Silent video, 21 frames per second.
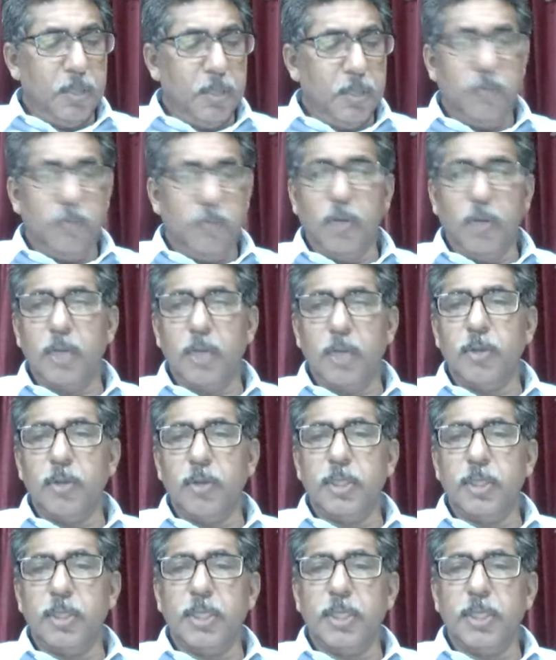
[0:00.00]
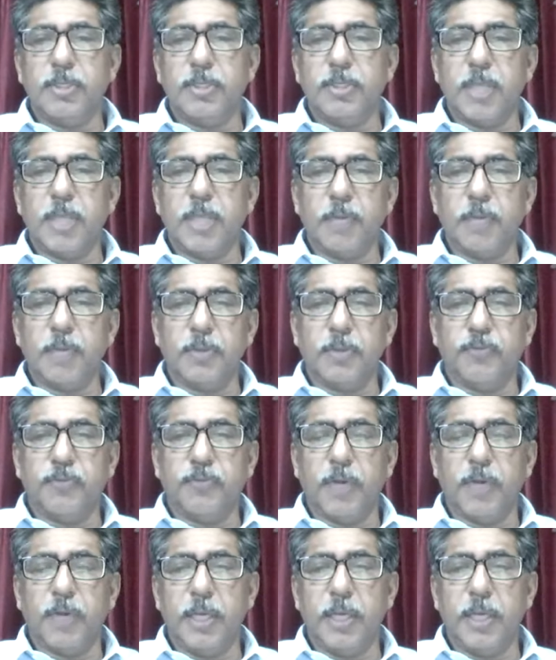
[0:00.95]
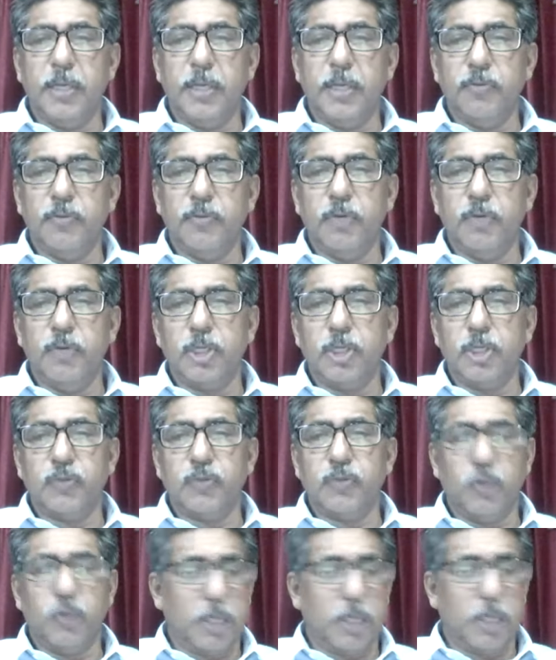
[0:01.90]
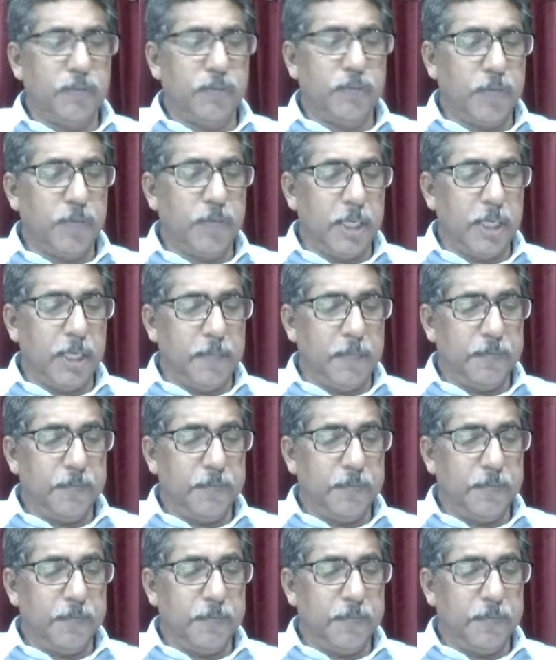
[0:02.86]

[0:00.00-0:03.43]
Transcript: 1 Corinthians chapter 5 verse 4 and 5.